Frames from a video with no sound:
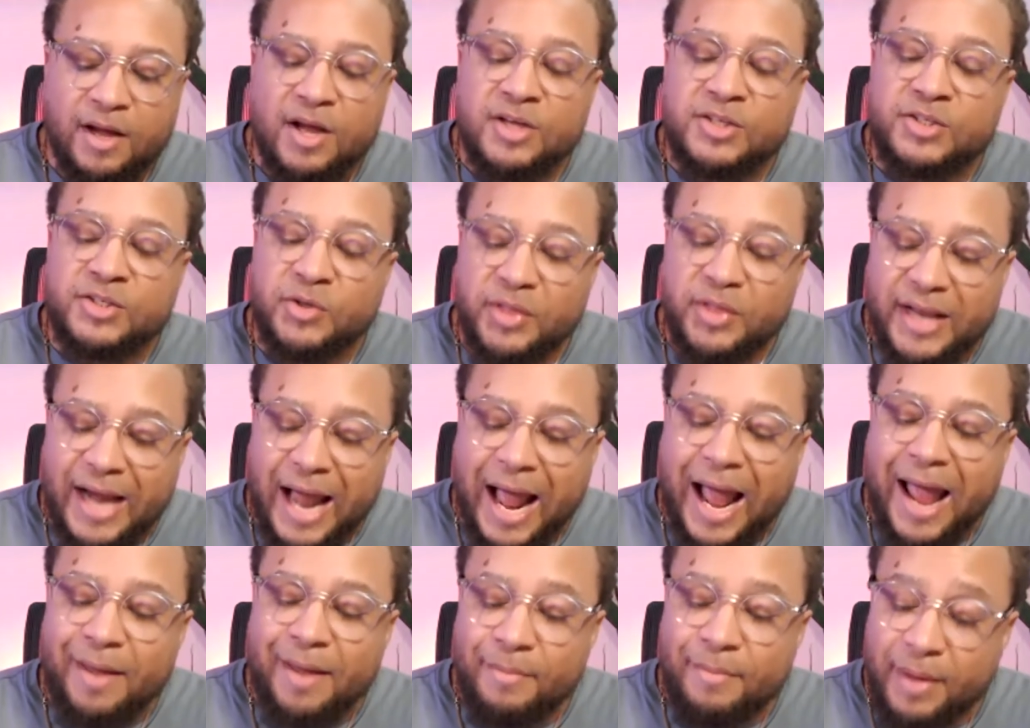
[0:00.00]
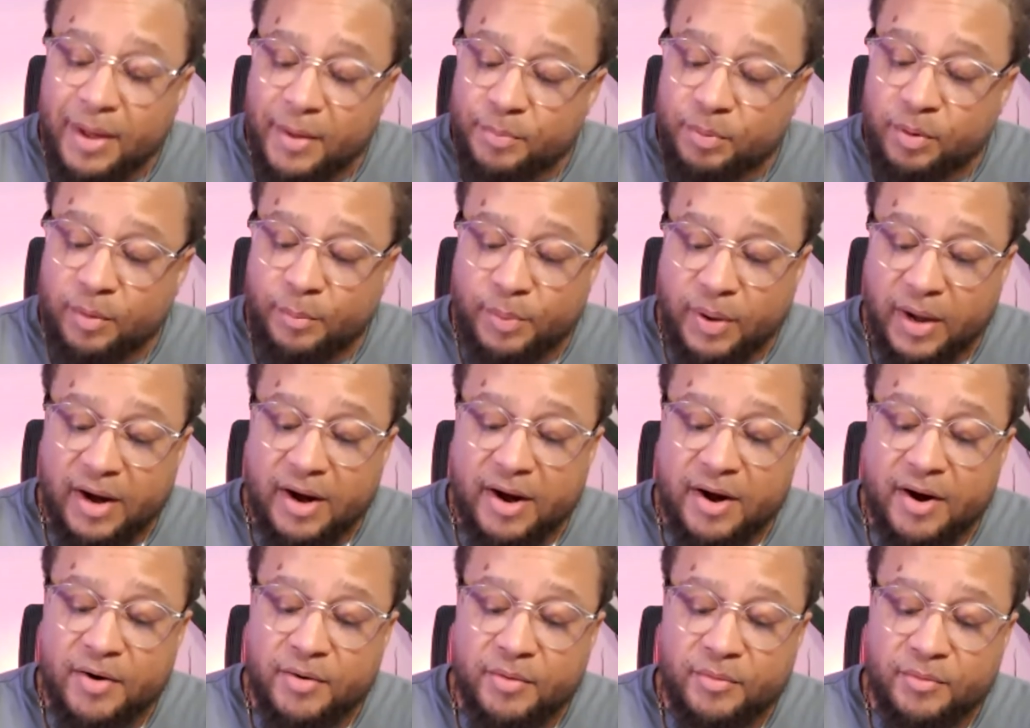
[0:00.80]
so that I may
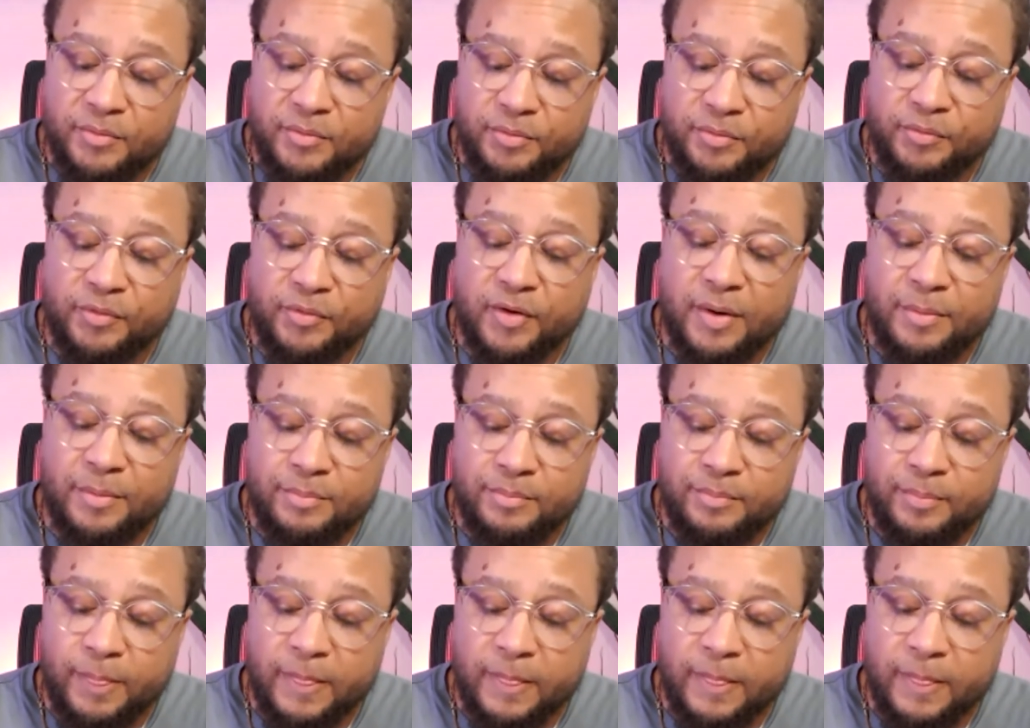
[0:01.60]
prepare from,